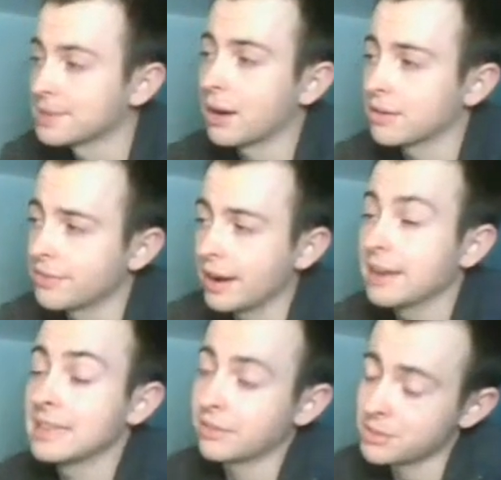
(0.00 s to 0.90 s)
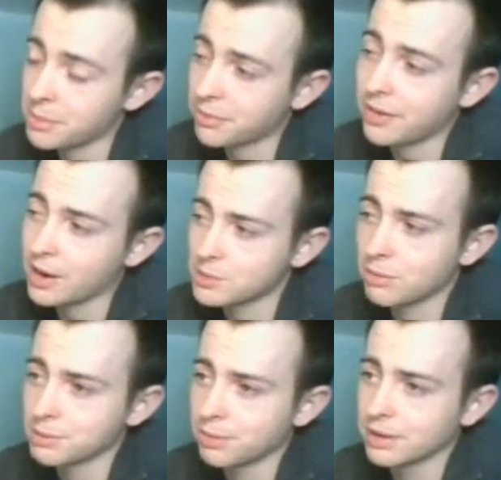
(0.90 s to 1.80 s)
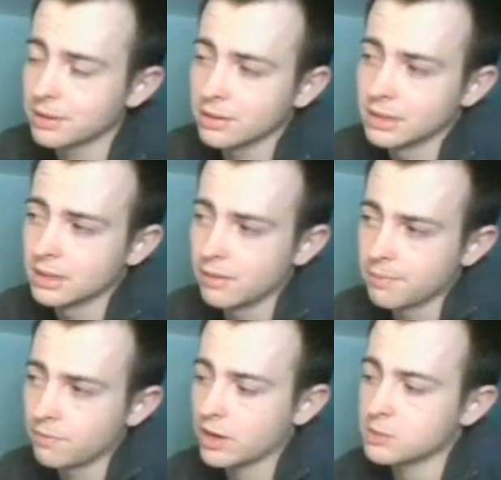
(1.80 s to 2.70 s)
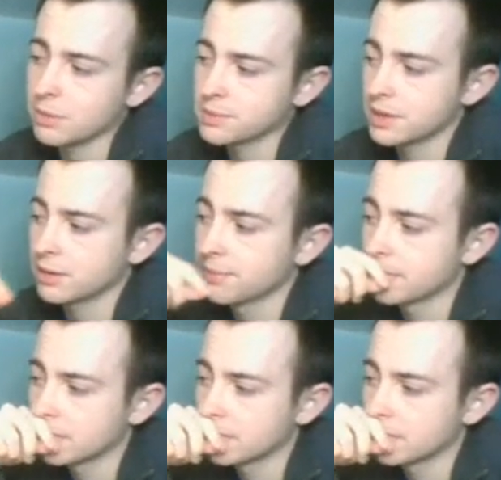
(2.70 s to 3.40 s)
tower and fire. I definitely remember Fire Spirit was played though. Fire Spirit was there.